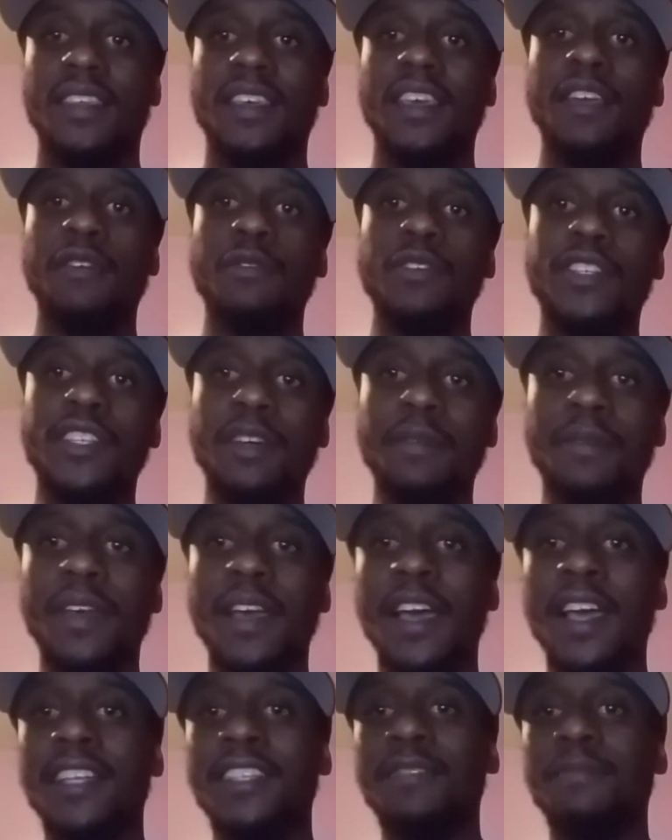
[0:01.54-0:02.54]
Hey, what's up,
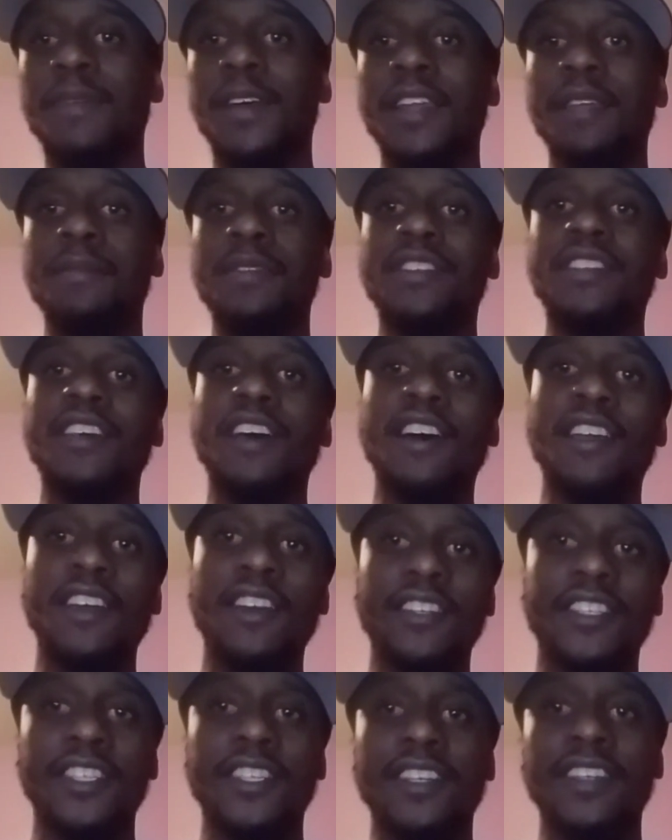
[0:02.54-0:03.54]
guys? My name is Todd
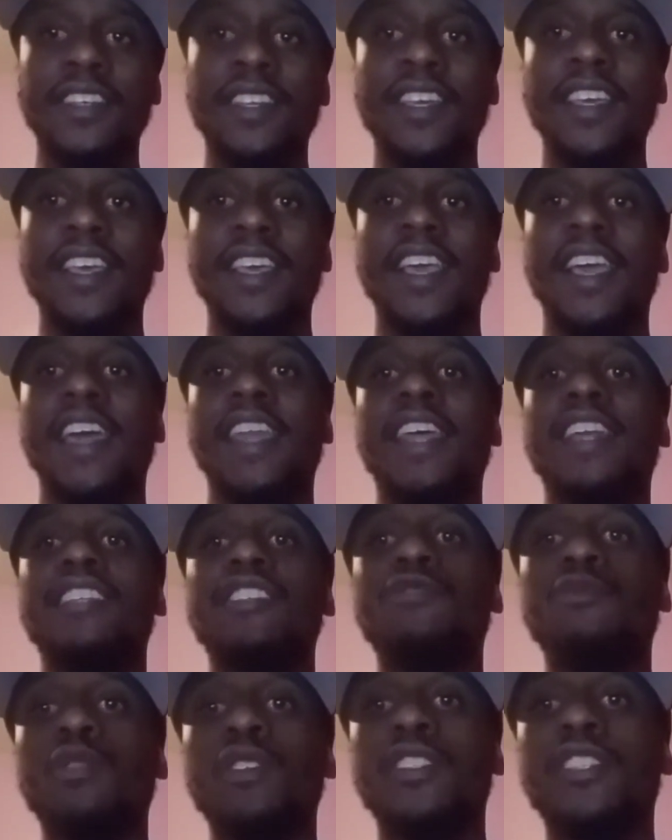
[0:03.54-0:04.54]
Archer, and I
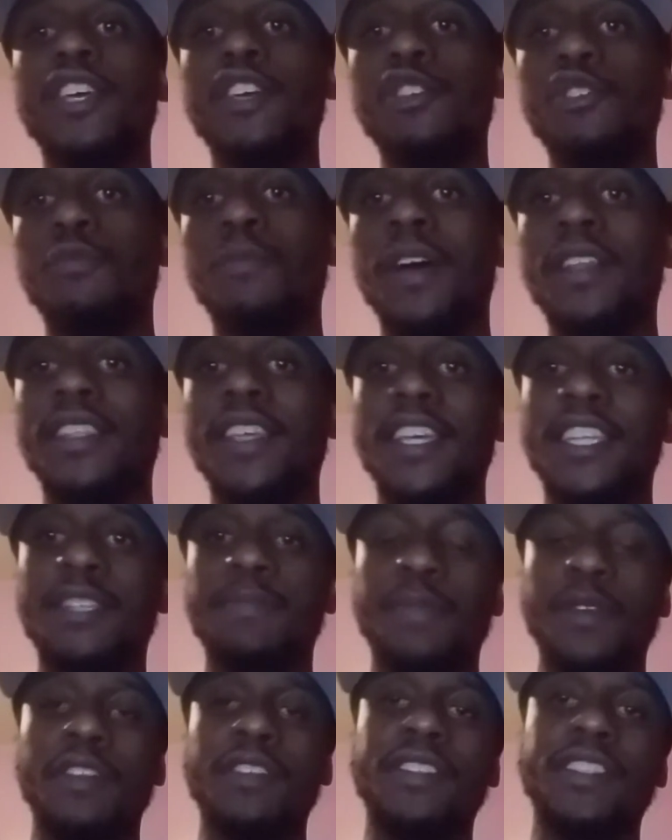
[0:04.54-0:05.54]
just want to tell you about the
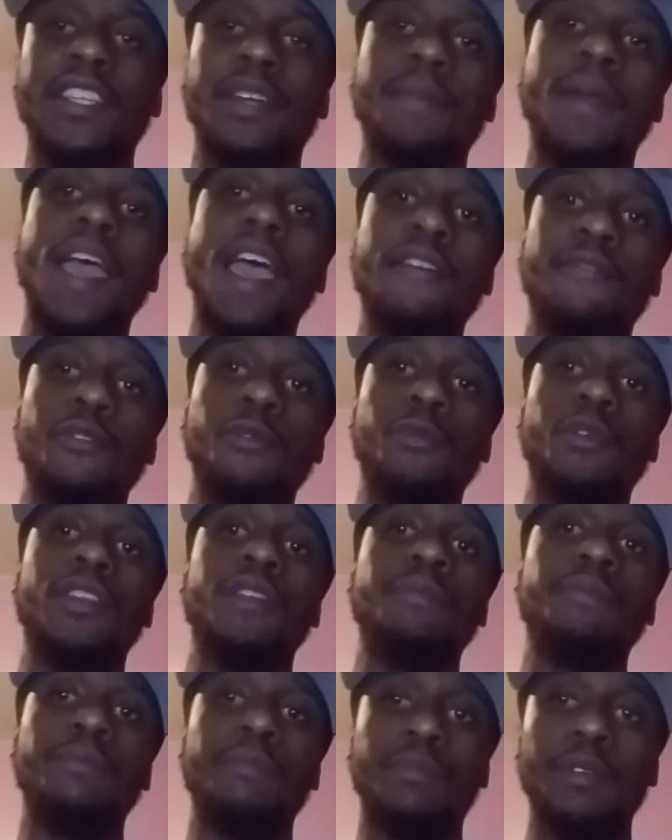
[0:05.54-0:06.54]
experience that I'm having with
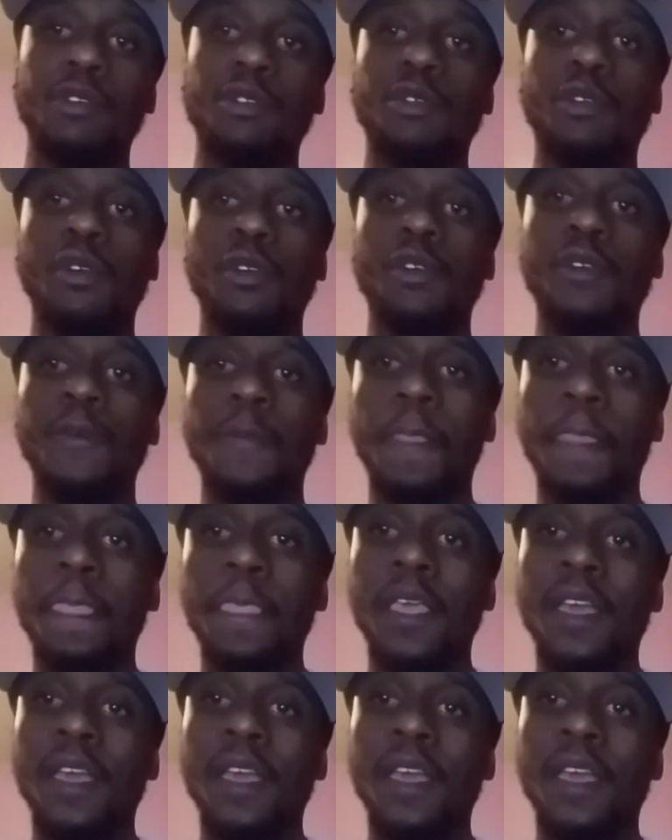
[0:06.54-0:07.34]
Builder All.